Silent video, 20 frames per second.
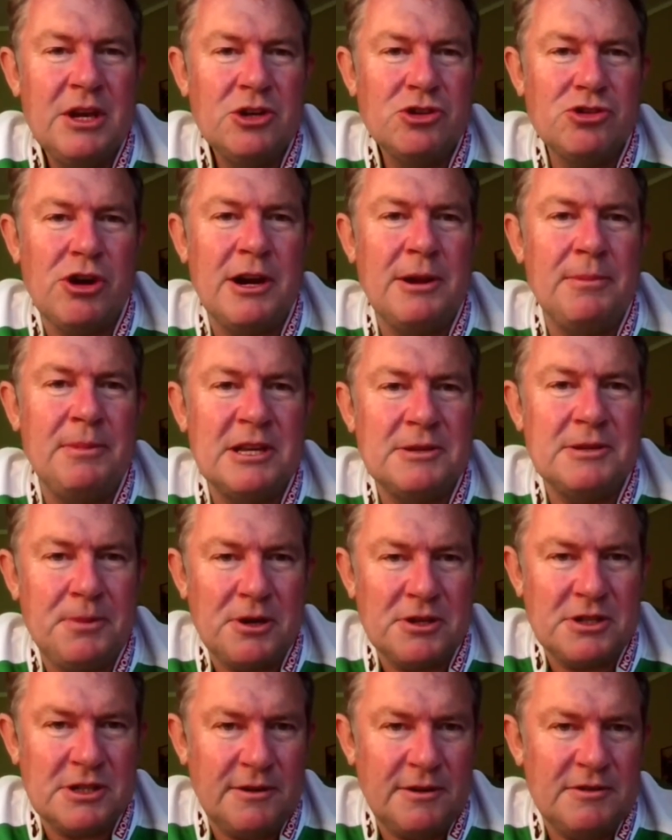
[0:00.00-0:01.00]
Trying to be as
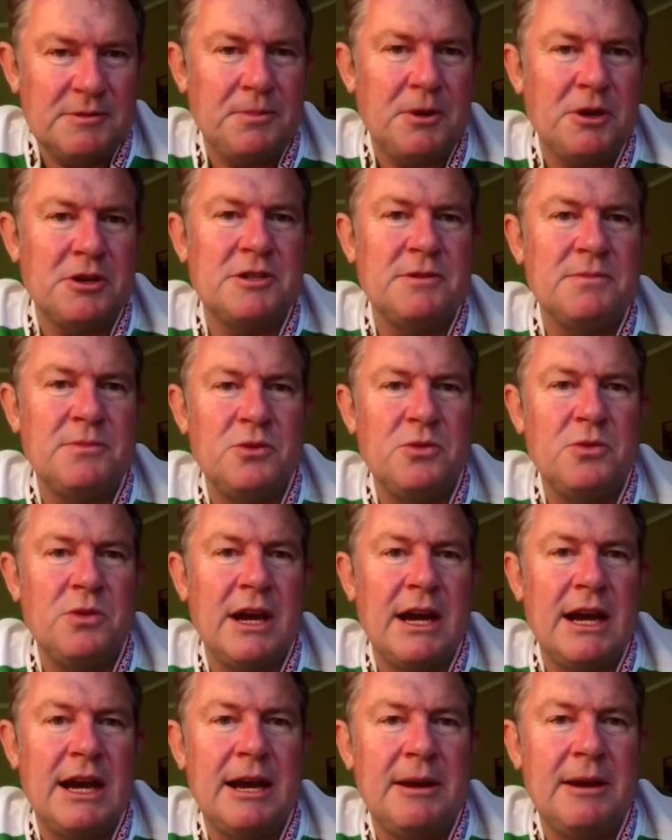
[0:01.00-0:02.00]
positive as possible,
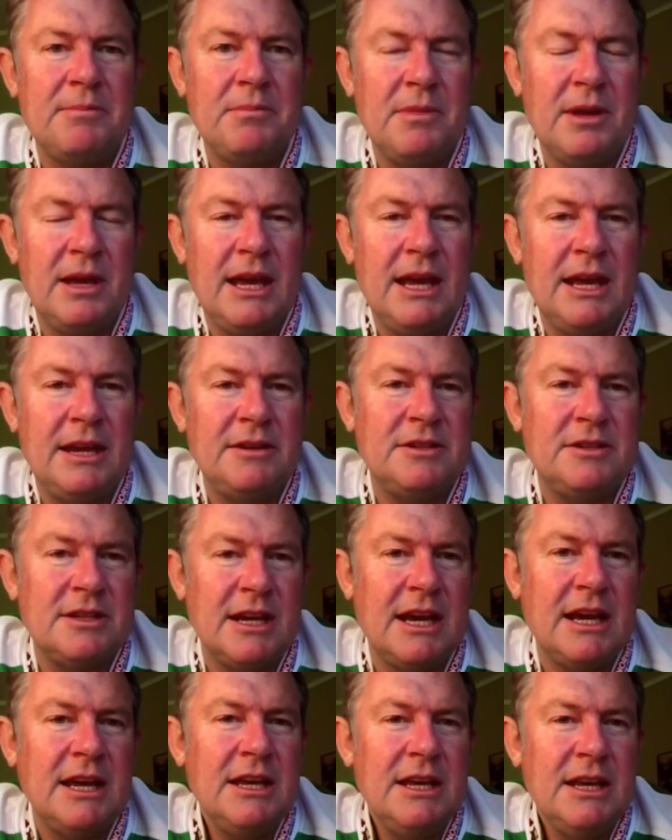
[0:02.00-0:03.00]
and
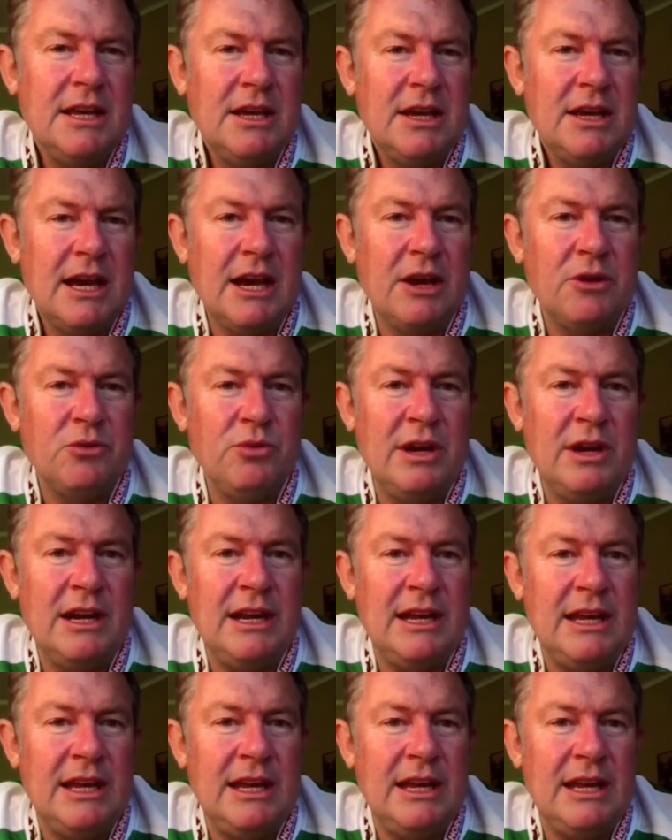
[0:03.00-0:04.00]

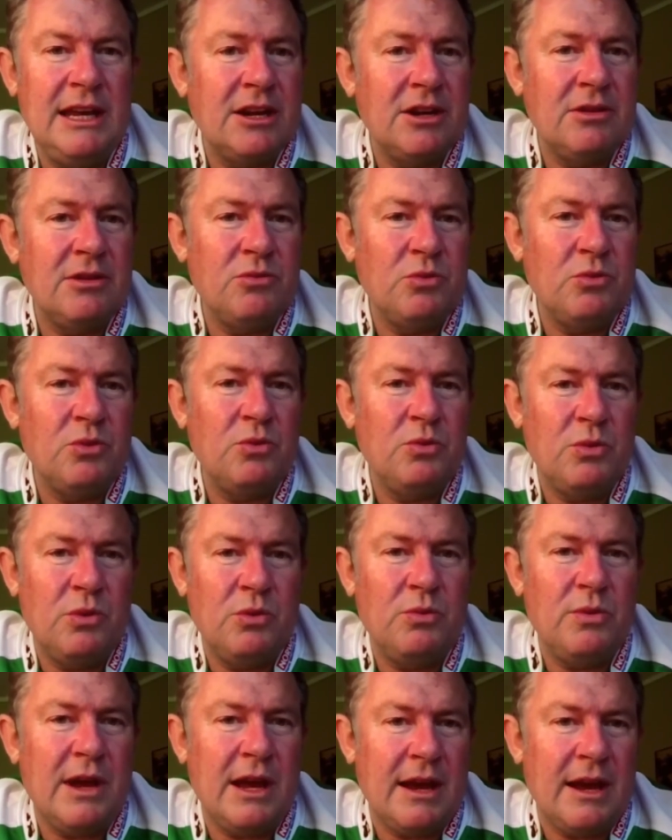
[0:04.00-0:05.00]
really,
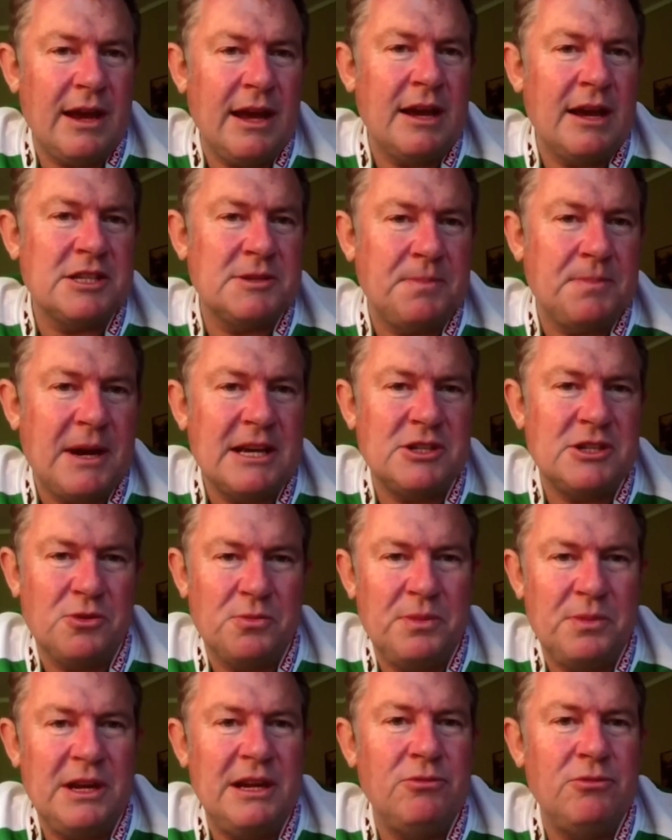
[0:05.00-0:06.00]
our space
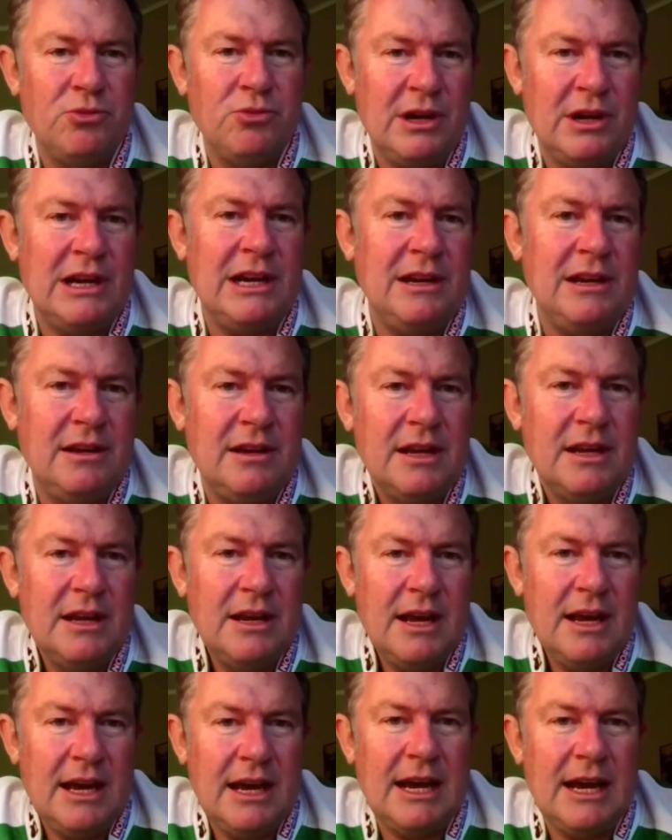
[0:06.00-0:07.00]
will be really
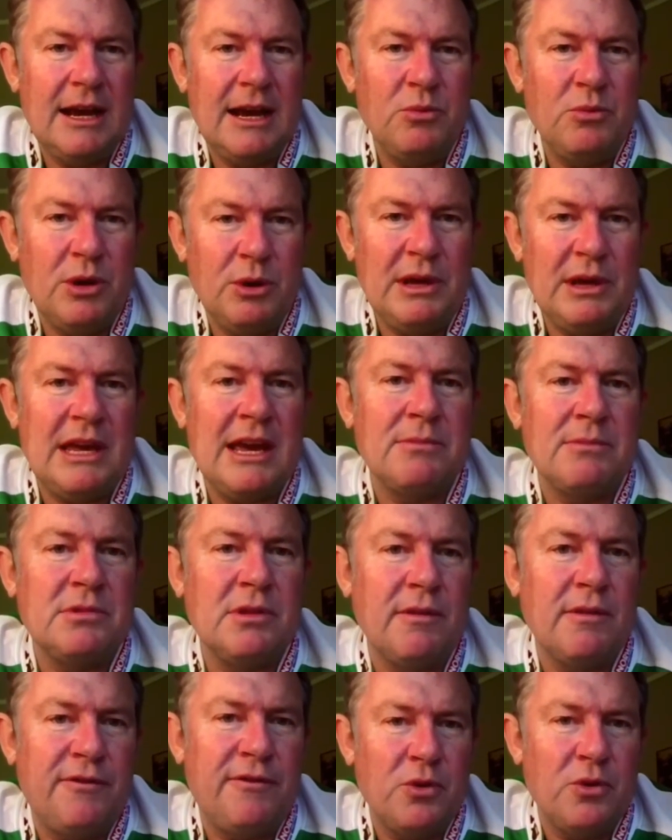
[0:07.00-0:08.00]
where we come to
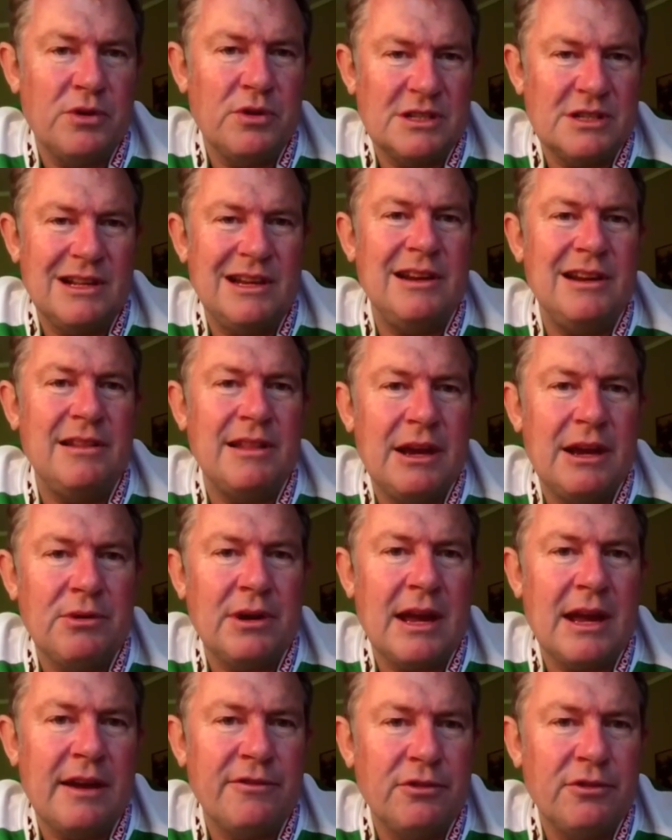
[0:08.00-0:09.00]
the fore is leading that
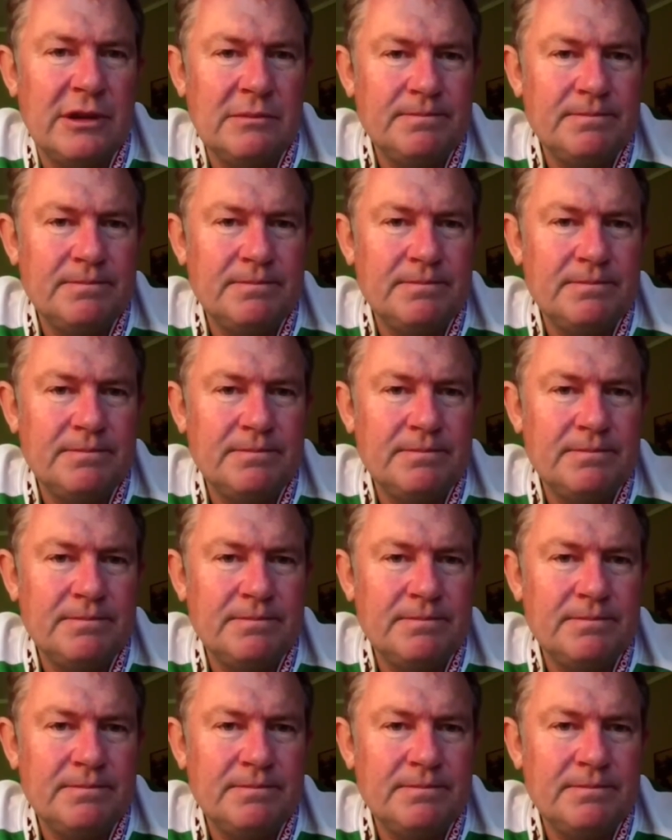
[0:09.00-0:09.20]
recovery.